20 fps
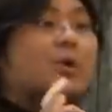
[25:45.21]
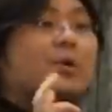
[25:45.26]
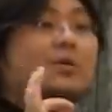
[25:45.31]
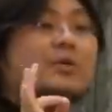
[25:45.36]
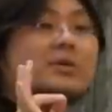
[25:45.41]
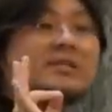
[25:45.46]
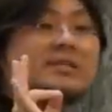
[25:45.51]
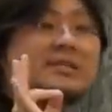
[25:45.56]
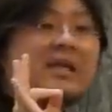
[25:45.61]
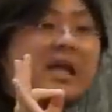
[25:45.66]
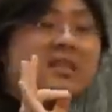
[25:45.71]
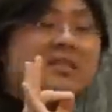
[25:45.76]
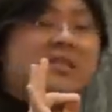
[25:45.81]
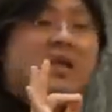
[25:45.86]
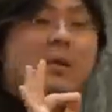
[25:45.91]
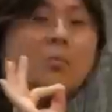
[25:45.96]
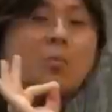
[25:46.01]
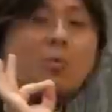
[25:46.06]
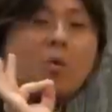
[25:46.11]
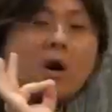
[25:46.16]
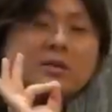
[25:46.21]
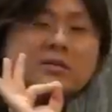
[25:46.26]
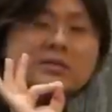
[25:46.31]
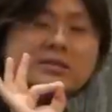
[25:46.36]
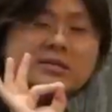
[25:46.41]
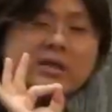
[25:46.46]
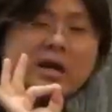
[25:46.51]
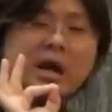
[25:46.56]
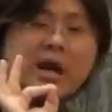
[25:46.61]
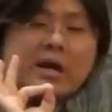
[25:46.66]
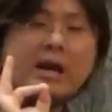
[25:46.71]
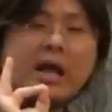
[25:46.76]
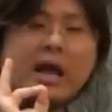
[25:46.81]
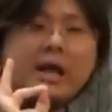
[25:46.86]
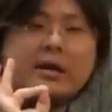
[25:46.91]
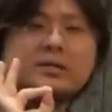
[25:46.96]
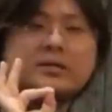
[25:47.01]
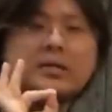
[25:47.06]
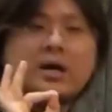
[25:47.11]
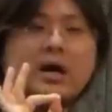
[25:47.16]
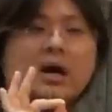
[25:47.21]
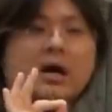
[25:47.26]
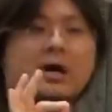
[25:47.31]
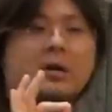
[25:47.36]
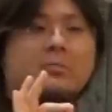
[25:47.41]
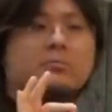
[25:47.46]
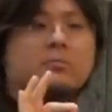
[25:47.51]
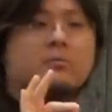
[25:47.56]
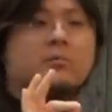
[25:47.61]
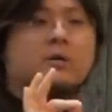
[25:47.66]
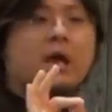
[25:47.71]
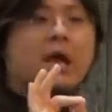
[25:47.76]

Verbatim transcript: we will send them one sign at a time.